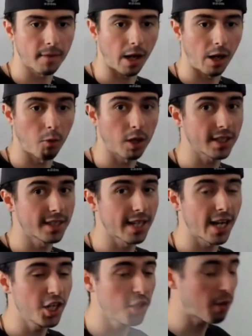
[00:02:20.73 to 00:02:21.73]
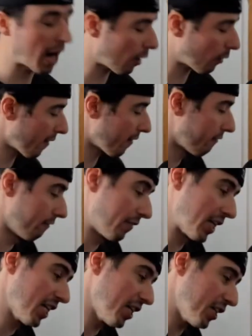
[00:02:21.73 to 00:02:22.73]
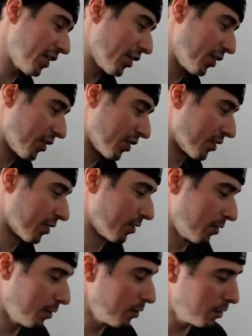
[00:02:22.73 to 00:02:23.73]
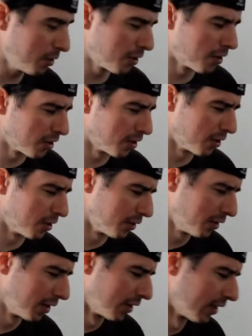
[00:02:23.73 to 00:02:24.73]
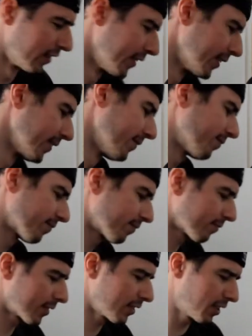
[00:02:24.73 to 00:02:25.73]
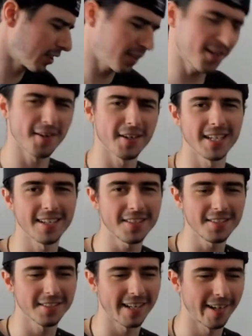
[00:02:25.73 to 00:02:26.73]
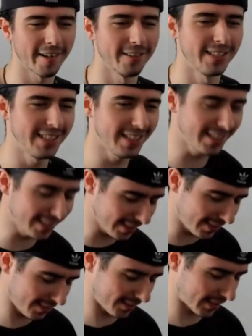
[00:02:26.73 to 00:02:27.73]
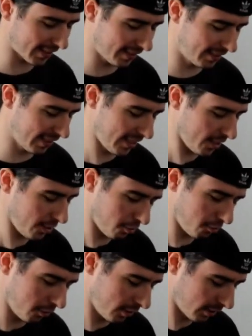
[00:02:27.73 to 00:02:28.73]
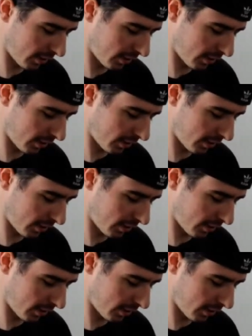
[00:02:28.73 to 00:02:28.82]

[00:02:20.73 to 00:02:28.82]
I want to tell you how I feel. Ooh. What's going on, Aries? I see you.